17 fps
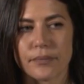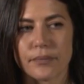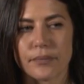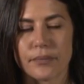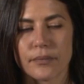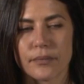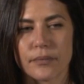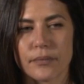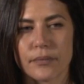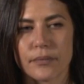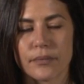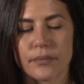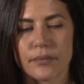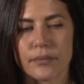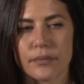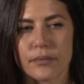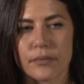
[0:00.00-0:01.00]

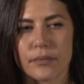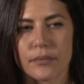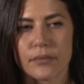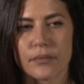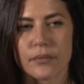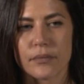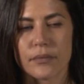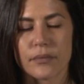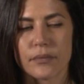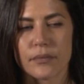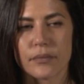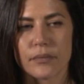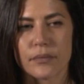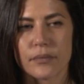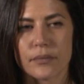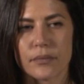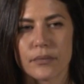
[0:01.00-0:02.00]

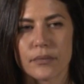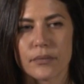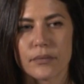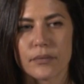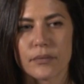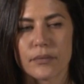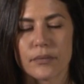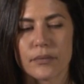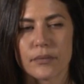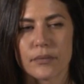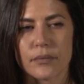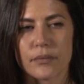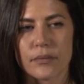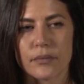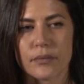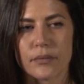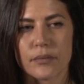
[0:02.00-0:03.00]

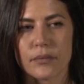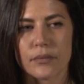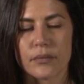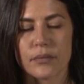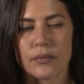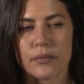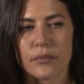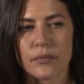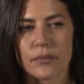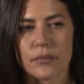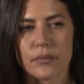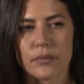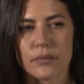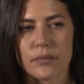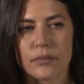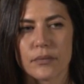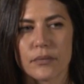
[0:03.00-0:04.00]

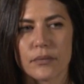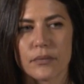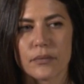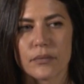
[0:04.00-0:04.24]
(silent)